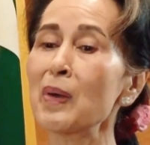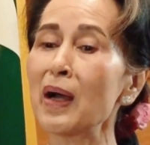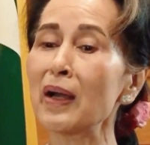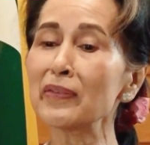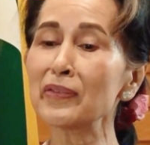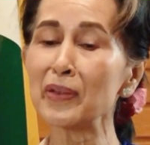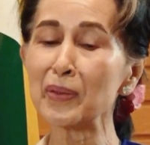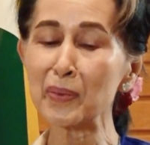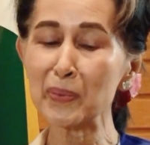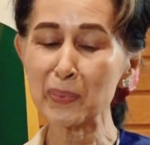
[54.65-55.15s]

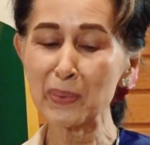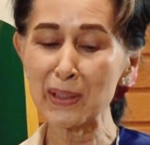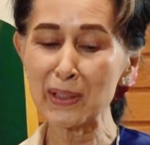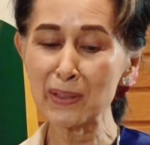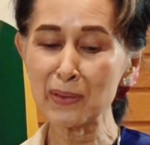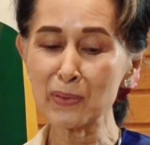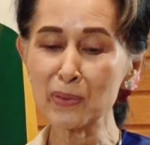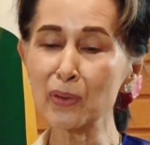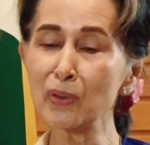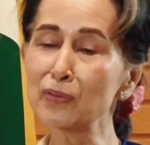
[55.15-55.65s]
I think
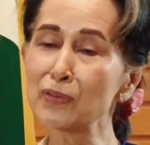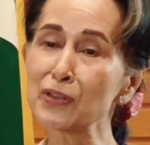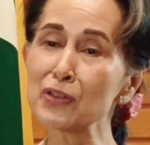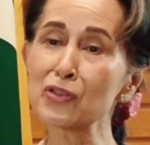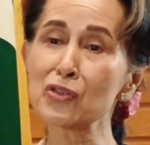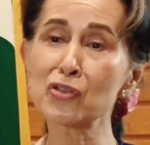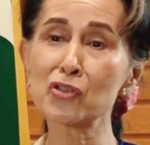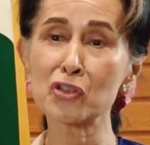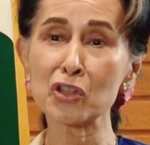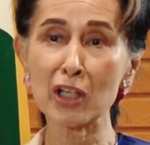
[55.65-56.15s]
we go for
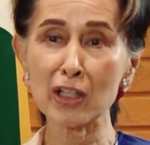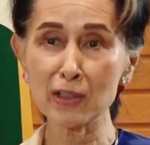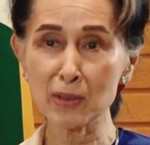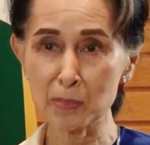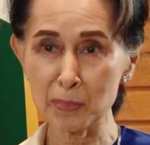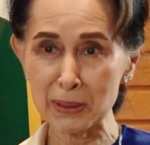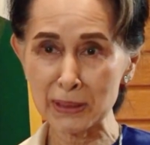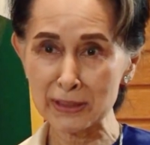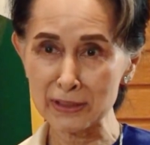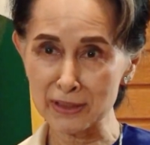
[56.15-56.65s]

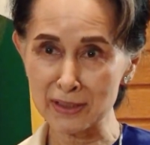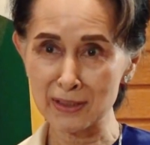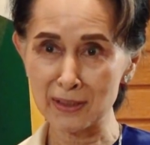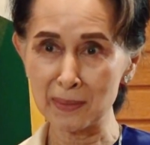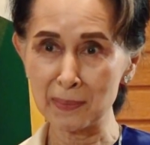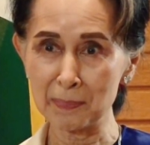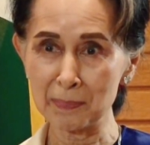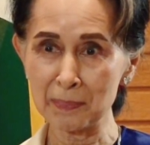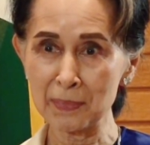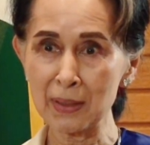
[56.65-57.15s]

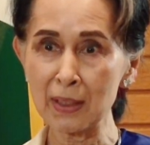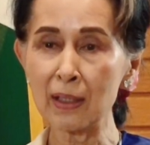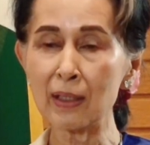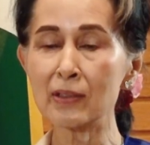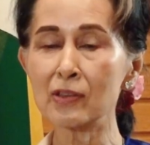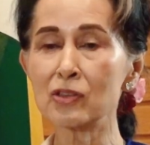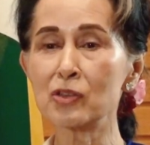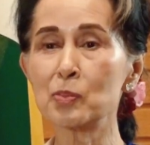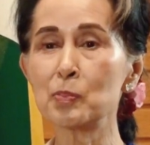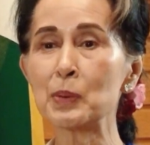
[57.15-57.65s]

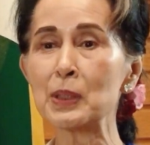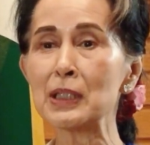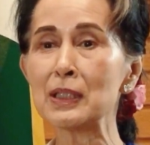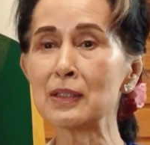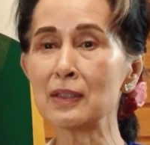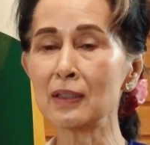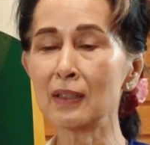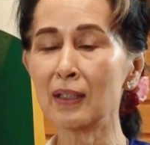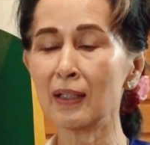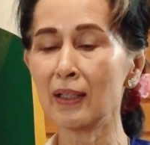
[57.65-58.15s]
sustainability.
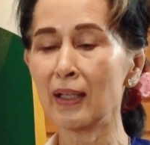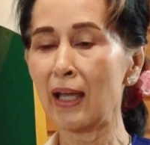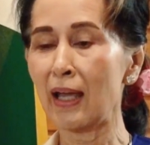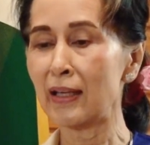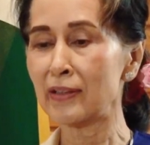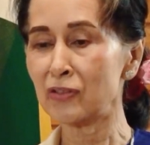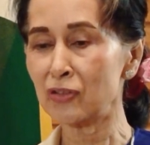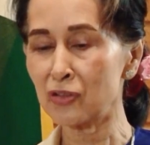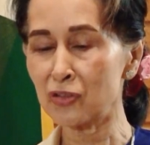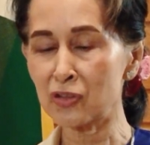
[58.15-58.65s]
Speed
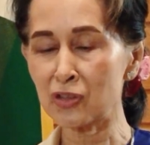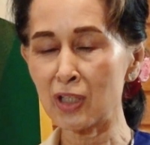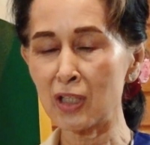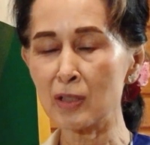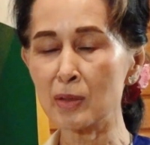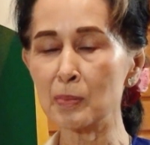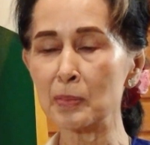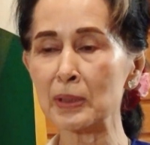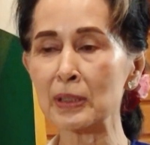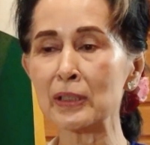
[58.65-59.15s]
and
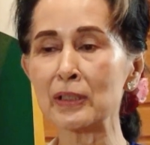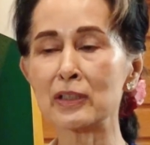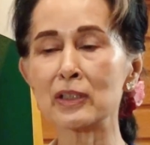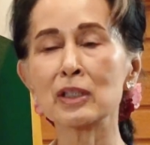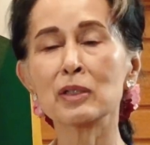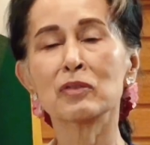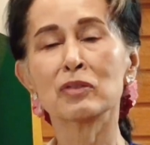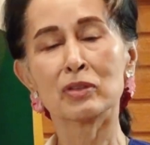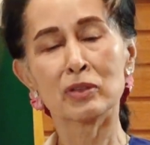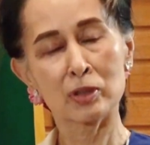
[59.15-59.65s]

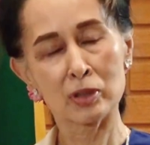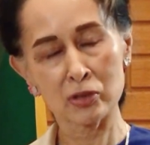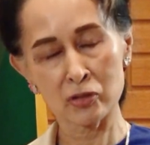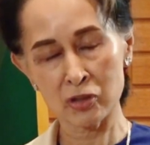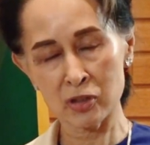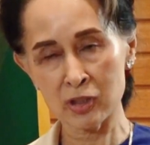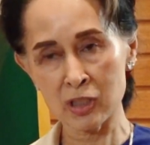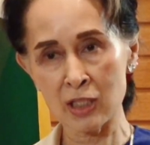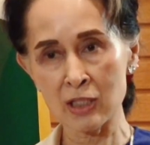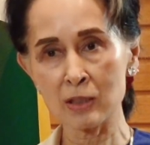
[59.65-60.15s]

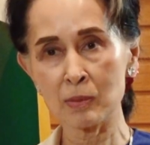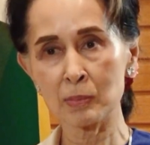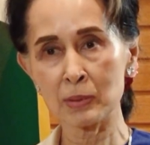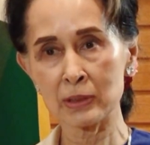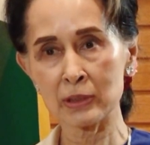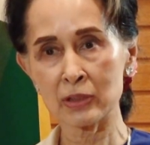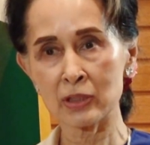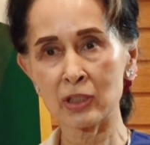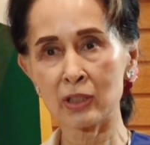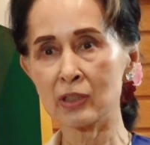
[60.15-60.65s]

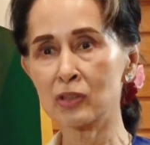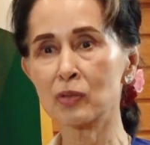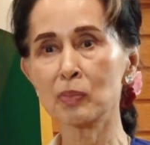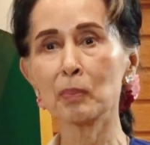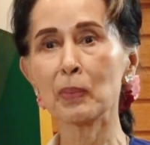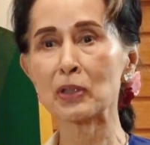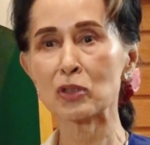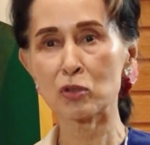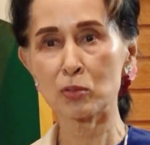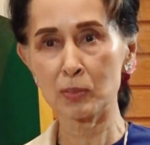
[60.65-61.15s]
sustainability is
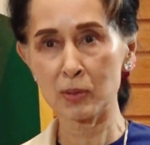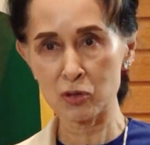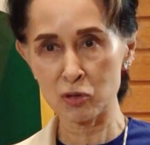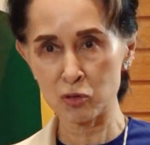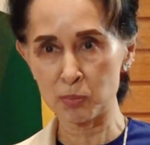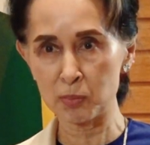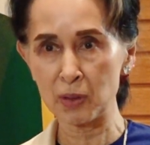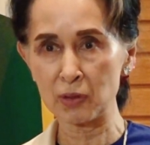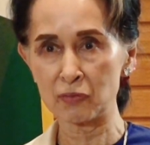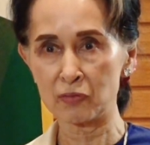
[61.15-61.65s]
much,
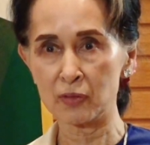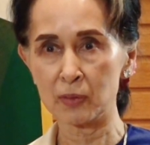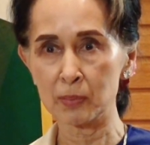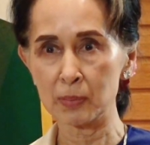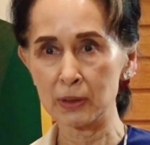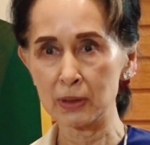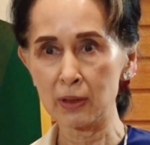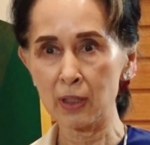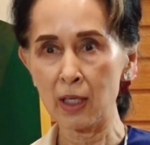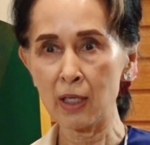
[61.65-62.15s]
much
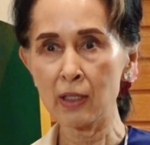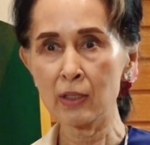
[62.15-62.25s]
preferable.